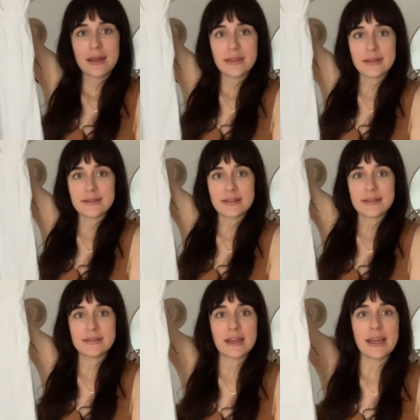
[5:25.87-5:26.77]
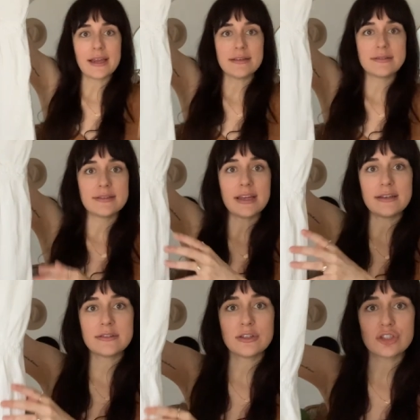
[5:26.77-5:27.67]
This is a
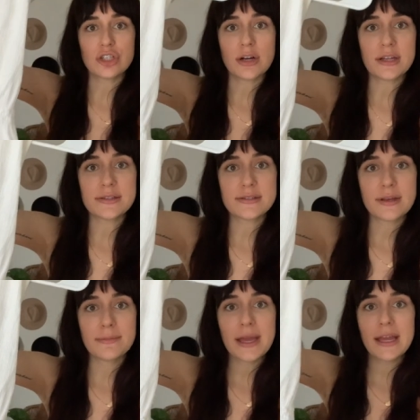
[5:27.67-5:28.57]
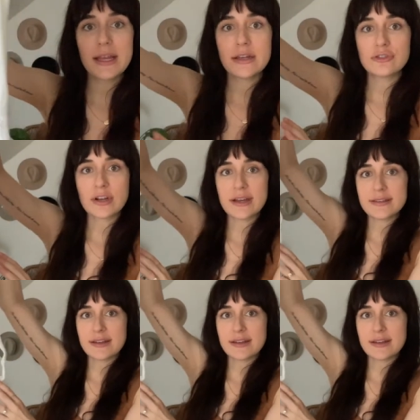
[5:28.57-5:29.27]
St. John's Bay dress.